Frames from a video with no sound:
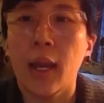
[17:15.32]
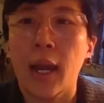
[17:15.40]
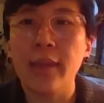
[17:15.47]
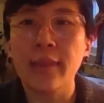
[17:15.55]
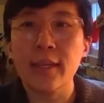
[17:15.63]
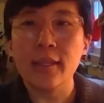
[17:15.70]

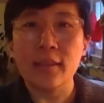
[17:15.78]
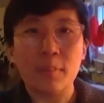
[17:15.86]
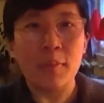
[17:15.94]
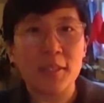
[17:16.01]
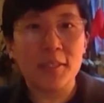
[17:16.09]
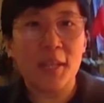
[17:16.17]
I think in the
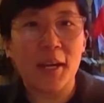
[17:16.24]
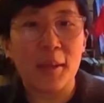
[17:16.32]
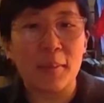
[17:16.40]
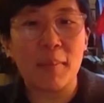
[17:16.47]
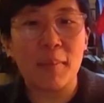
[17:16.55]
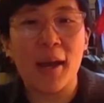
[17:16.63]

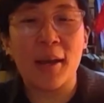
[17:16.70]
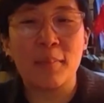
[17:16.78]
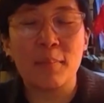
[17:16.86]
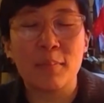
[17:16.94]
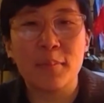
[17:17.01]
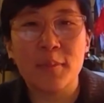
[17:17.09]
meantime,
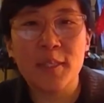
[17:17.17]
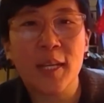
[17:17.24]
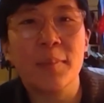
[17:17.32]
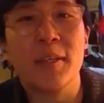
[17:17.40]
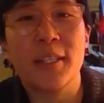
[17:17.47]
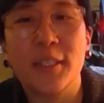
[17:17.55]
um,
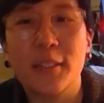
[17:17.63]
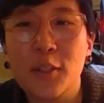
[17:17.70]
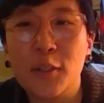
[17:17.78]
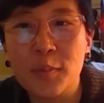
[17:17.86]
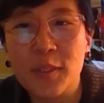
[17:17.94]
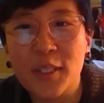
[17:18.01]
Simon, in
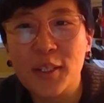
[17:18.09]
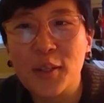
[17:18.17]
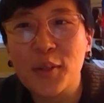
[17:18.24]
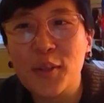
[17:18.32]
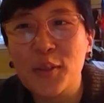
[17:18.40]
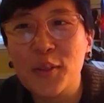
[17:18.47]
terms, you
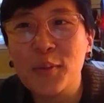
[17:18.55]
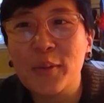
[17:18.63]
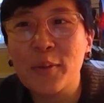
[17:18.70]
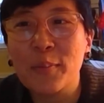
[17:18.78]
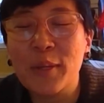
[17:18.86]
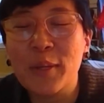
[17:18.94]
know, you
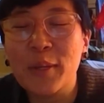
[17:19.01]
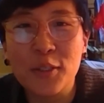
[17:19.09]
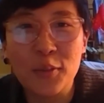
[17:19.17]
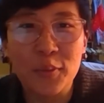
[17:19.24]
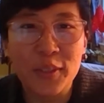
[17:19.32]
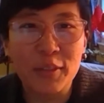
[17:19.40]
you mentioned
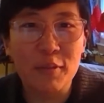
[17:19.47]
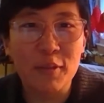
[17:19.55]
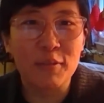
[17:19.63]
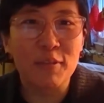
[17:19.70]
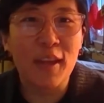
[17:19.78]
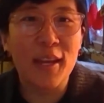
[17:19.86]
a really
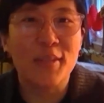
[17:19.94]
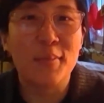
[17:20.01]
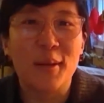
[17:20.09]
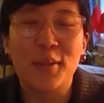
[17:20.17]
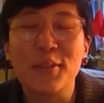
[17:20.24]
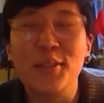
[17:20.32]
fun fact
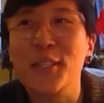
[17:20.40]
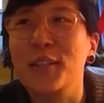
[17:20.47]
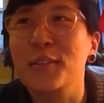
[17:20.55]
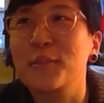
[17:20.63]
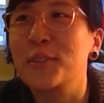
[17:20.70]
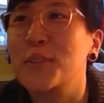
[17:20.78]
about
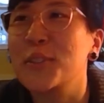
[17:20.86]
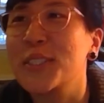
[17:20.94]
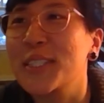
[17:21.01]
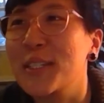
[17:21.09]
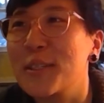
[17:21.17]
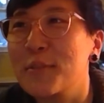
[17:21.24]
yourself, which was
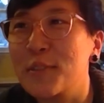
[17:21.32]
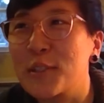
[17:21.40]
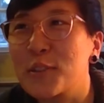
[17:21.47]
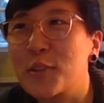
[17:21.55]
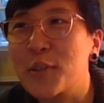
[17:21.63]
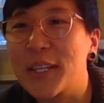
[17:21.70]
that you've
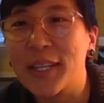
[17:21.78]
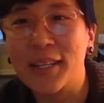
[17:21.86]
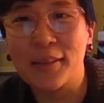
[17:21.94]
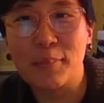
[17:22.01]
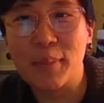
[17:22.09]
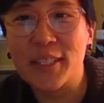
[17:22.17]
done
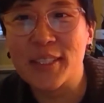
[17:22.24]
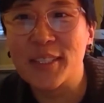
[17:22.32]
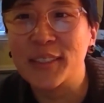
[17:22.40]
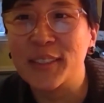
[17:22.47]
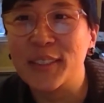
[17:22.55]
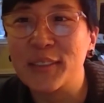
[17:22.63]
training
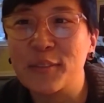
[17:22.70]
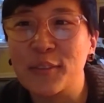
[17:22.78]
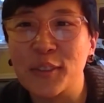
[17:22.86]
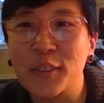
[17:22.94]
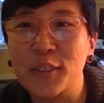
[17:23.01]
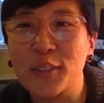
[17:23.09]
basically
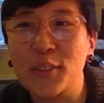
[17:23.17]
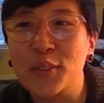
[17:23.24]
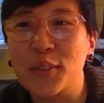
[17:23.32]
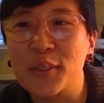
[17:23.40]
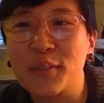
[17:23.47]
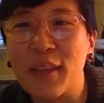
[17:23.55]
for
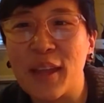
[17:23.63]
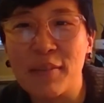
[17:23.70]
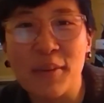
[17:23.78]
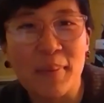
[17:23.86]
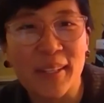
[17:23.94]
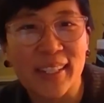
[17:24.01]
sort of
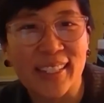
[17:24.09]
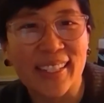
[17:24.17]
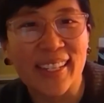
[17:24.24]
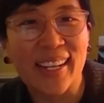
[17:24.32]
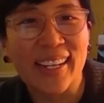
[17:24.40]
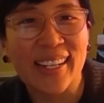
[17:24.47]

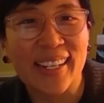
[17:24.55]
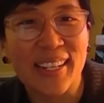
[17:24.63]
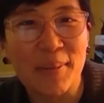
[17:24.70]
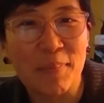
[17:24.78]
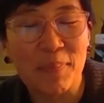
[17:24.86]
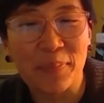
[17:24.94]
everybody.
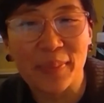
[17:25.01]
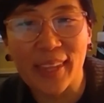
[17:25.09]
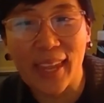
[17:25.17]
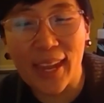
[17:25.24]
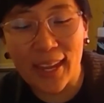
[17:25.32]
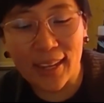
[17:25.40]
Um,
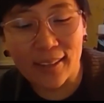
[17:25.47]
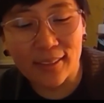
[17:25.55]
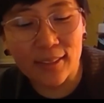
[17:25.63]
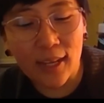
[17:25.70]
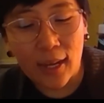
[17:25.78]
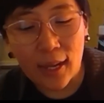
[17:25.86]

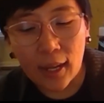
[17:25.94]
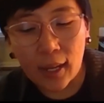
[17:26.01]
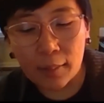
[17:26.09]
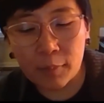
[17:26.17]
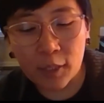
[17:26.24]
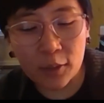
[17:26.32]
and
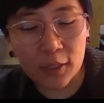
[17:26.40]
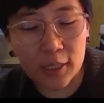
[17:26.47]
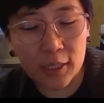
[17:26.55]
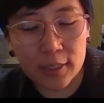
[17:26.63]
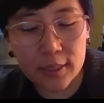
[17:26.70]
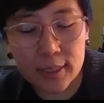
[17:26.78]
I'm
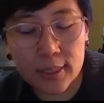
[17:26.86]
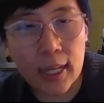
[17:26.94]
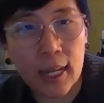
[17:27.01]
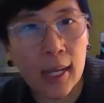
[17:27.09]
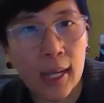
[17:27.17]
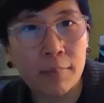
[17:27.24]
curious,
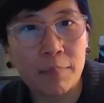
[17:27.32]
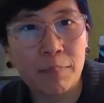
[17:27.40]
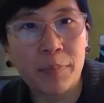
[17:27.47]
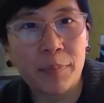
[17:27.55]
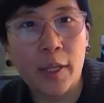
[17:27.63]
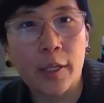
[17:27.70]

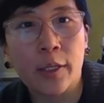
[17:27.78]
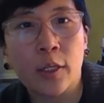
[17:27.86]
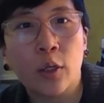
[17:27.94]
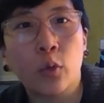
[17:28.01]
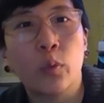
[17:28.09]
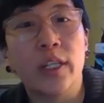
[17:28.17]
um, you
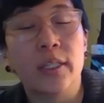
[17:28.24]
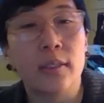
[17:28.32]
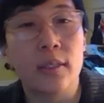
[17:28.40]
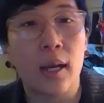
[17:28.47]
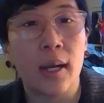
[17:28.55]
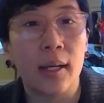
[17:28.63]
know, what
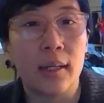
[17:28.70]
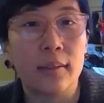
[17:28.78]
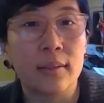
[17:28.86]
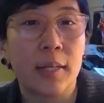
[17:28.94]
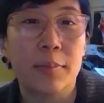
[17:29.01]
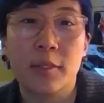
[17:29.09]
uh,
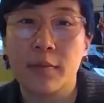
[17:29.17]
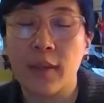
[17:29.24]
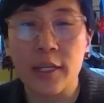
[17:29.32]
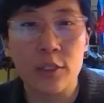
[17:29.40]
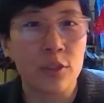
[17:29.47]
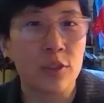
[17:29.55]
types of
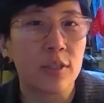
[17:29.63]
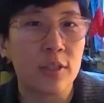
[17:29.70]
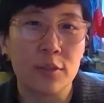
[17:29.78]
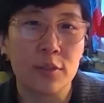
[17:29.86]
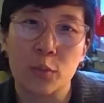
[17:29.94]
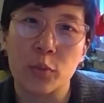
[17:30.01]

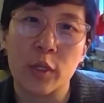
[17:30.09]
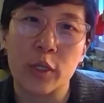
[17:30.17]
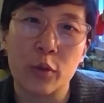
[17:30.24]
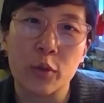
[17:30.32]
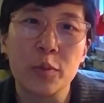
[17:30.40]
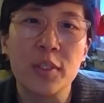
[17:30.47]
agencies or
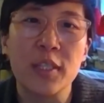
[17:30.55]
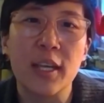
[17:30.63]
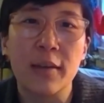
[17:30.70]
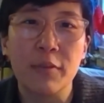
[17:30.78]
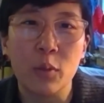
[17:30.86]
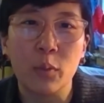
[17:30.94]
what groups
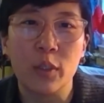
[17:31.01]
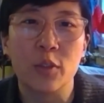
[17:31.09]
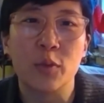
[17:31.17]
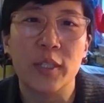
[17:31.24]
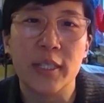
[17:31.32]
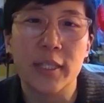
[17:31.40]
have you
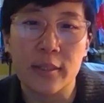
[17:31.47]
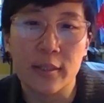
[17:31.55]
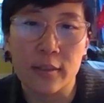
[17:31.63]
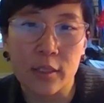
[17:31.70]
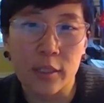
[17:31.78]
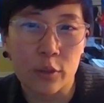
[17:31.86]
worked with
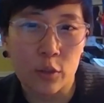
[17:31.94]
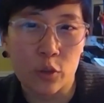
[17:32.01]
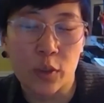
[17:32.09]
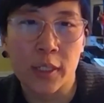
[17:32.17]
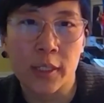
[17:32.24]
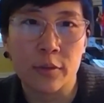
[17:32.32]
and done the
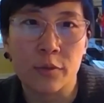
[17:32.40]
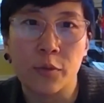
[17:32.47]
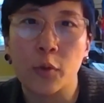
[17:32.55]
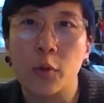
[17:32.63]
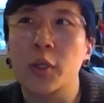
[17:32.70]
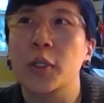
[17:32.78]
trainings
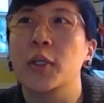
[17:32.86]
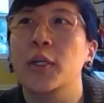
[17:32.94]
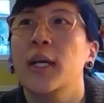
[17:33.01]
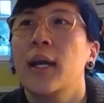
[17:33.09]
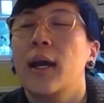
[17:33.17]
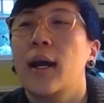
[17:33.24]
for,
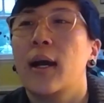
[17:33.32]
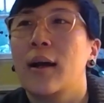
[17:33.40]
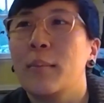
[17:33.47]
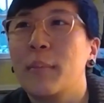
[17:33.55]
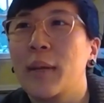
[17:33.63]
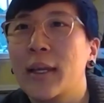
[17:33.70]

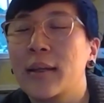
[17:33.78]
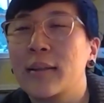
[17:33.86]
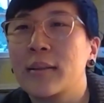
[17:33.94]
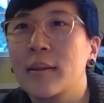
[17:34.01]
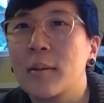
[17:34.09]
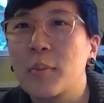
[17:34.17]
um,
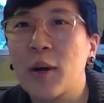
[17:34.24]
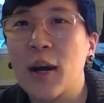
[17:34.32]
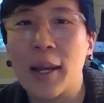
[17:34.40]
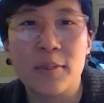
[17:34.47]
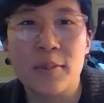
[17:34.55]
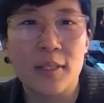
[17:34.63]
and
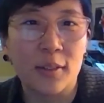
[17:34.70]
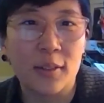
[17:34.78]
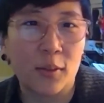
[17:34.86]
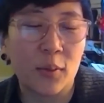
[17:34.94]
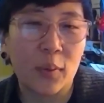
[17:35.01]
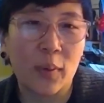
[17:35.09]
perhaps you
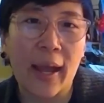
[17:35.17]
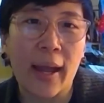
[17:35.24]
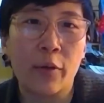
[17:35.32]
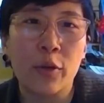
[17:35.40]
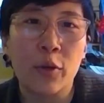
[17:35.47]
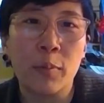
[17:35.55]
know
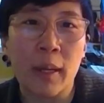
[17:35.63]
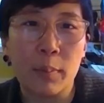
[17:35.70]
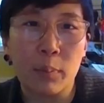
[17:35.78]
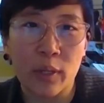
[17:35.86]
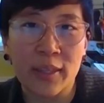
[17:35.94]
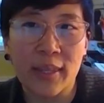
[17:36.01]
how you
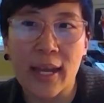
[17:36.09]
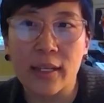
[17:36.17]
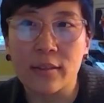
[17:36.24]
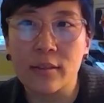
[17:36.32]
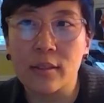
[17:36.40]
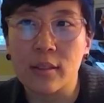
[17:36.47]
might bring that
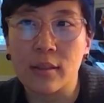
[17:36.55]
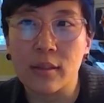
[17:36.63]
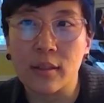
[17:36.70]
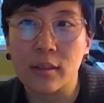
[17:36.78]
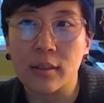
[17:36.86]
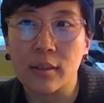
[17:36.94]
into
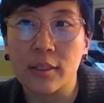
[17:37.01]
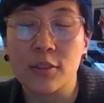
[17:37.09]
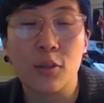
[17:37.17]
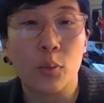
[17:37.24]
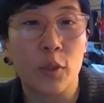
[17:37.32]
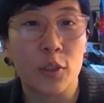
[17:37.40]
the
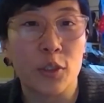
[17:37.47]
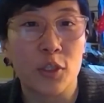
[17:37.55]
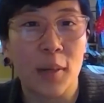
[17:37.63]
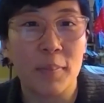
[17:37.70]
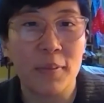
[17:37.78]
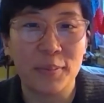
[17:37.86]
into the workshop.